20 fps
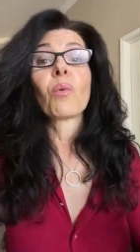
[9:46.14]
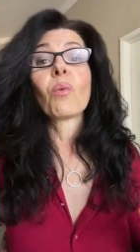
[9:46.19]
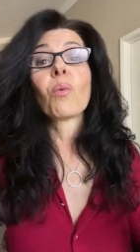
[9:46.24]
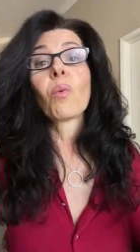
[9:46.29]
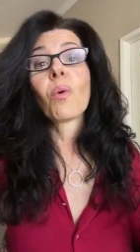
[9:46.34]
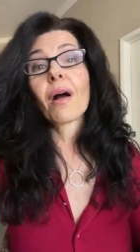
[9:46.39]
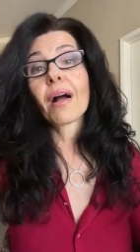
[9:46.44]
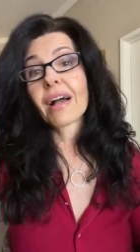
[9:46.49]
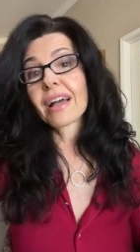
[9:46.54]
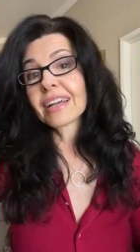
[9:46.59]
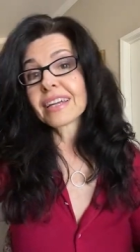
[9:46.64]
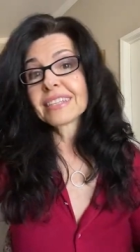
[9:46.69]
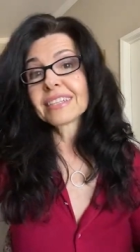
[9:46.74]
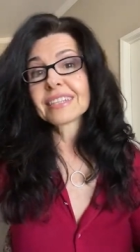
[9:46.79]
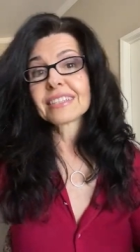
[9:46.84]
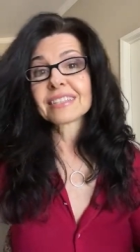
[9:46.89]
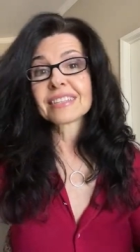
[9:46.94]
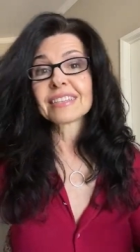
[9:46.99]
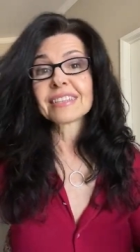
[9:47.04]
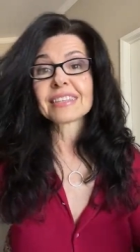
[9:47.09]
Why
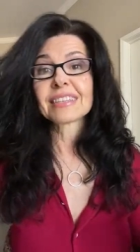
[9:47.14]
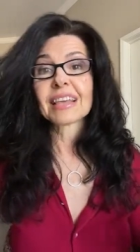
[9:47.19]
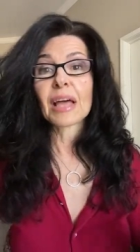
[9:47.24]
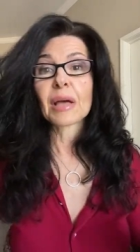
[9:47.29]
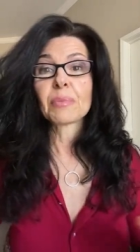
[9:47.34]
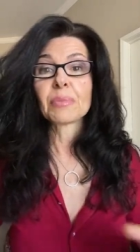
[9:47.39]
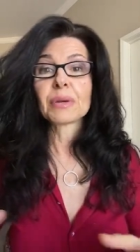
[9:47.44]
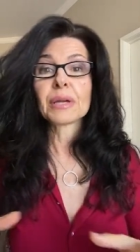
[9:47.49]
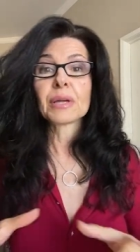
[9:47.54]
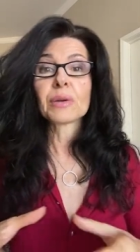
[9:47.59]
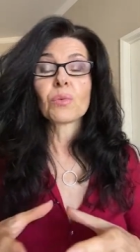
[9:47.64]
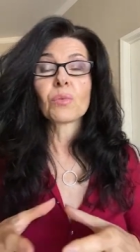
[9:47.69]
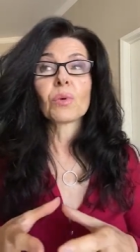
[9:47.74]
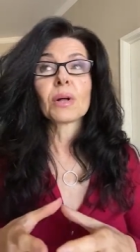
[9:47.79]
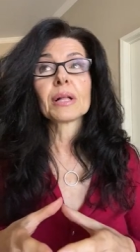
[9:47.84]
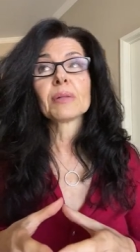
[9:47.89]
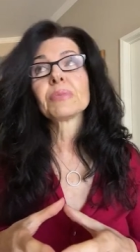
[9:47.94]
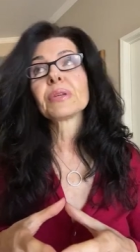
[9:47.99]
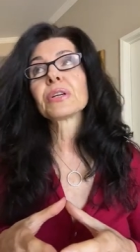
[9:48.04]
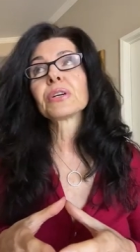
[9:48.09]
does this happen?
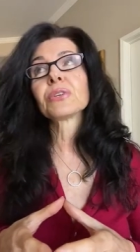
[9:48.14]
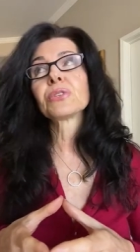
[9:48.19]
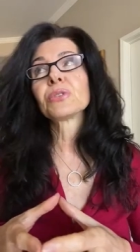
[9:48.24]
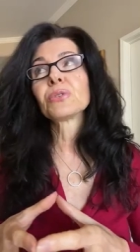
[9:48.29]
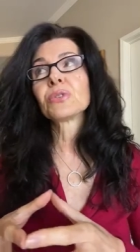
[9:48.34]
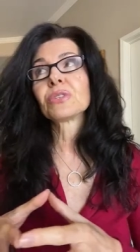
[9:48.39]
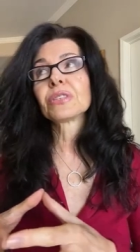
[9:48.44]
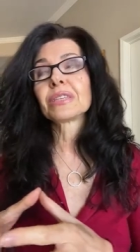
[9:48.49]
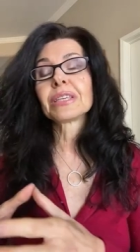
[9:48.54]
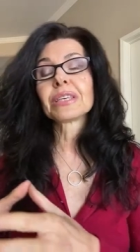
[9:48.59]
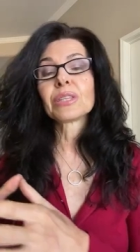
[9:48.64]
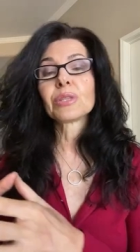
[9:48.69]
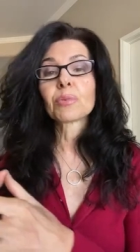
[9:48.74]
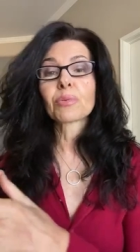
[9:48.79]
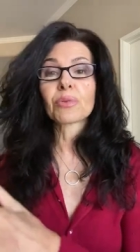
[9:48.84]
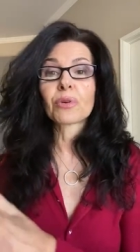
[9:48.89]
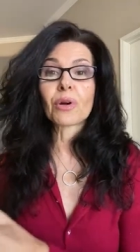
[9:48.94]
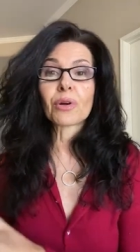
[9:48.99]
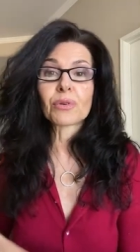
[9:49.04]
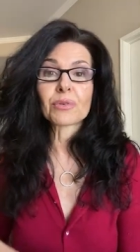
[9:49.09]
Well, because you see
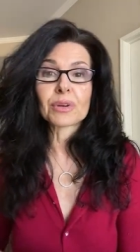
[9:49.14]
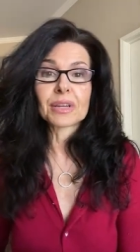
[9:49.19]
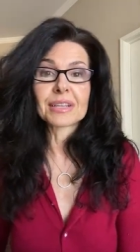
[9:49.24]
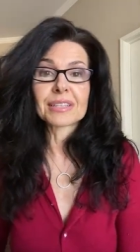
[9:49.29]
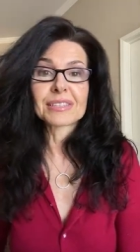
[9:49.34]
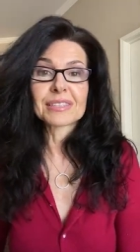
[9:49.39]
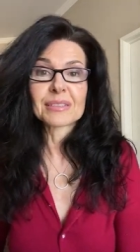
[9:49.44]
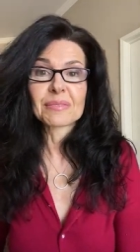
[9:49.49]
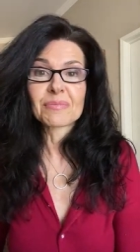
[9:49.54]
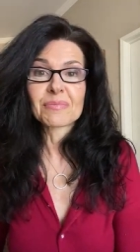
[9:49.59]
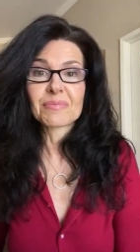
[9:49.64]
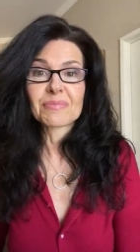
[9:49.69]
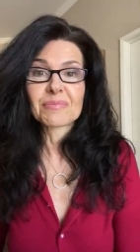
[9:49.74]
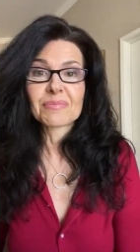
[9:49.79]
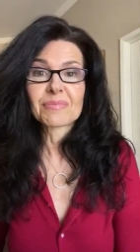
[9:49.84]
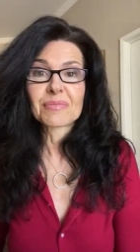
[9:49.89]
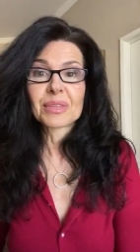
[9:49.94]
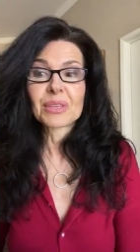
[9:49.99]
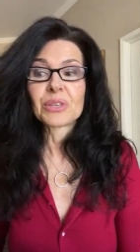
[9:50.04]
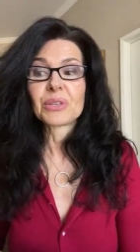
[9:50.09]
the progress,
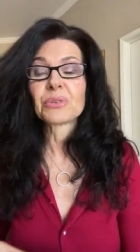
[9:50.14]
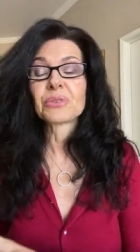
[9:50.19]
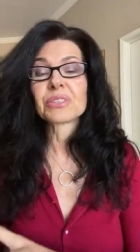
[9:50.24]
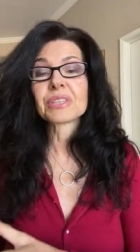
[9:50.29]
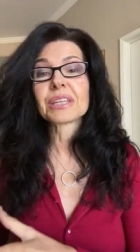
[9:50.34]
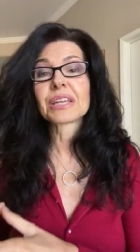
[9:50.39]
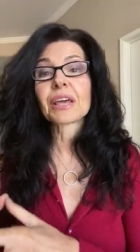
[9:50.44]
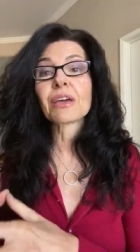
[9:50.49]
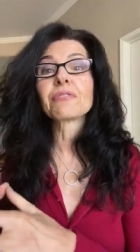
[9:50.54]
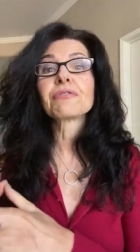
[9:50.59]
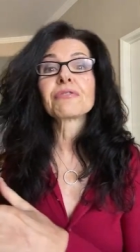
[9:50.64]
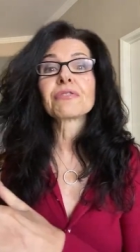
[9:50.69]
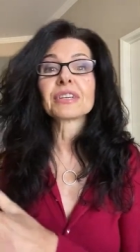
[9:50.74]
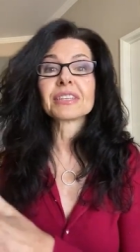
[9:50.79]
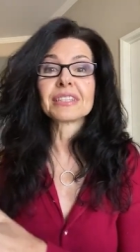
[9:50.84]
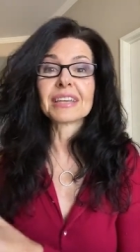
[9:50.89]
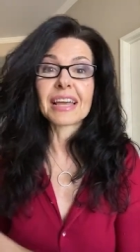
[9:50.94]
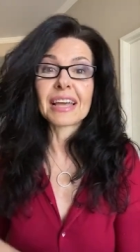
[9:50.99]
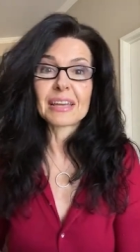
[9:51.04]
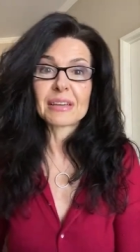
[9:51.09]
you see it
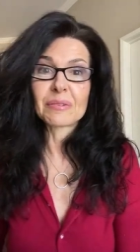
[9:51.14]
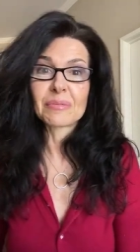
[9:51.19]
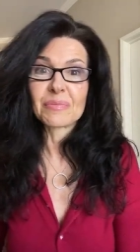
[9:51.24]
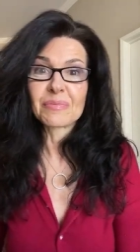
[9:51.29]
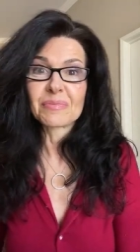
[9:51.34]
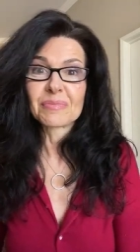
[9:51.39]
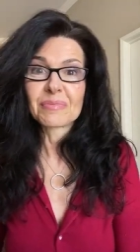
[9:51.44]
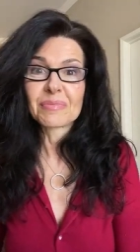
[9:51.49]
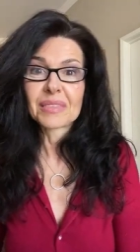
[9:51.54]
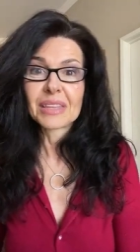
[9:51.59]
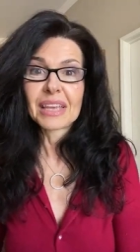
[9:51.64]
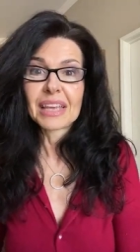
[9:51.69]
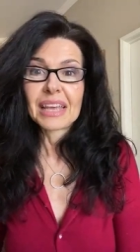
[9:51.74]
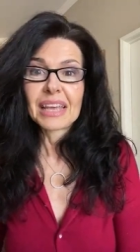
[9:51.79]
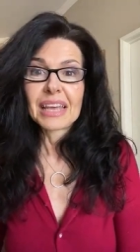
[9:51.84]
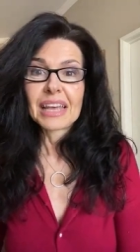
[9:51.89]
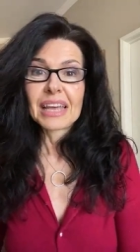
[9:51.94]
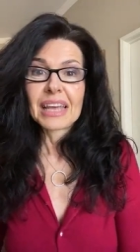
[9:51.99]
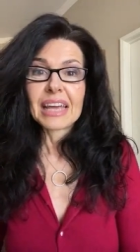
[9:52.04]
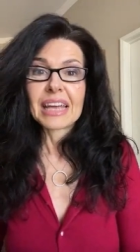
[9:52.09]
every day.
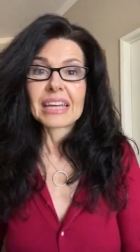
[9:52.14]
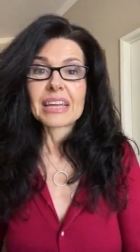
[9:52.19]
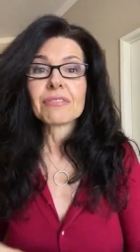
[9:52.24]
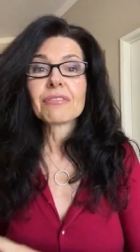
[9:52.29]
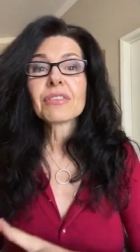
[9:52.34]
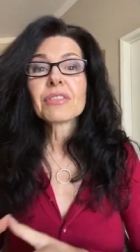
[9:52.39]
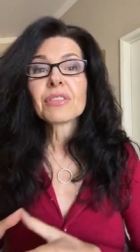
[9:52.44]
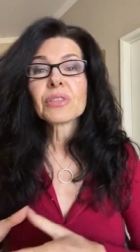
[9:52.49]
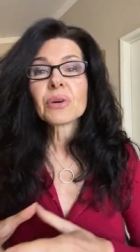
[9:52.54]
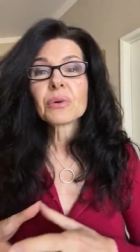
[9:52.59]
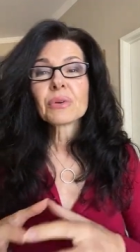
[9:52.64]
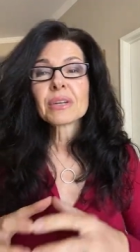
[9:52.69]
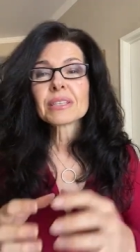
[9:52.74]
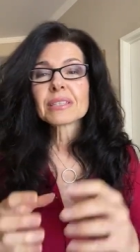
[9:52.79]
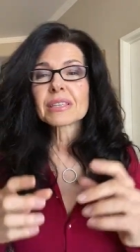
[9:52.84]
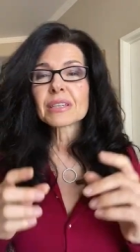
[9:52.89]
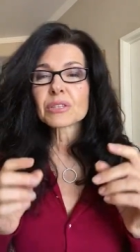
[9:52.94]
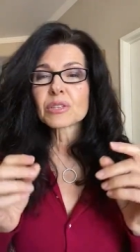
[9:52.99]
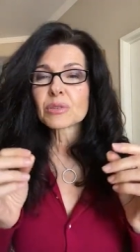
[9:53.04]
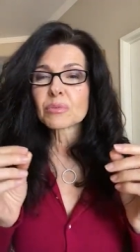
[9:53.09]
And even though
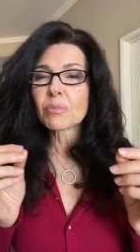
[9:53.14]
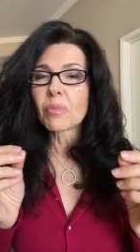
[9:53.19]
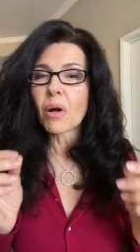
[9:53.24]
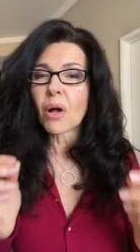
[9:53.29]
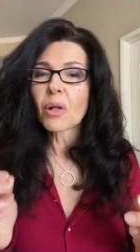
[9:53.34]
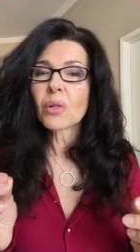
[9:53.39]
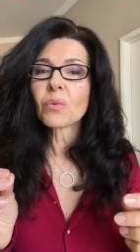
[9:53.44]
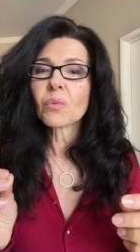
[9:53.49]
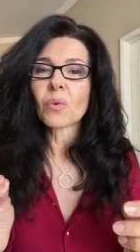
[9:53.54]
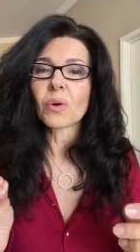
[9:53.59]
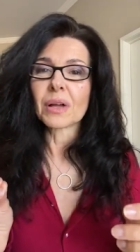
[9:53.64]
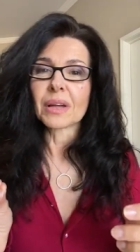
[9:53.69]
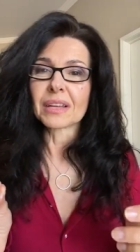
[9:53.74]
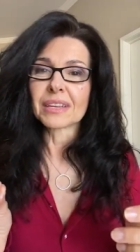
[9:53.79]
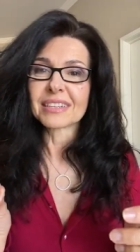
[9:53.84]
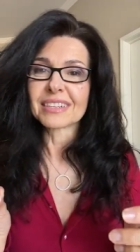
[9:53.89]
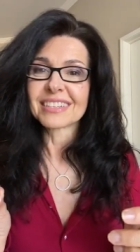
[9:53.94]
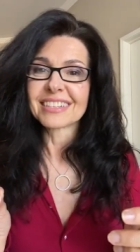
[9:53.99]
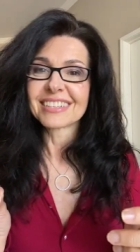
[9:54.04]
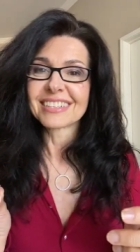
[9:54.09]
it's a small
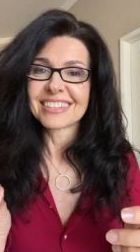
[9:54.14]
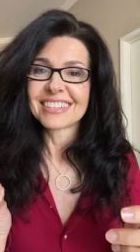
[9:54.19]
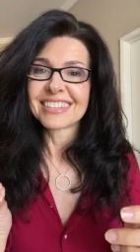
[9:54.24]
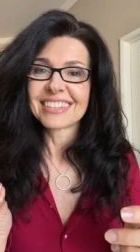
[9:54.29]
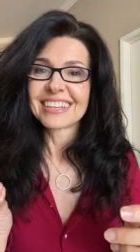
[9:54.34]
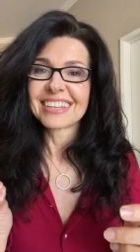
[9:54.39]
one,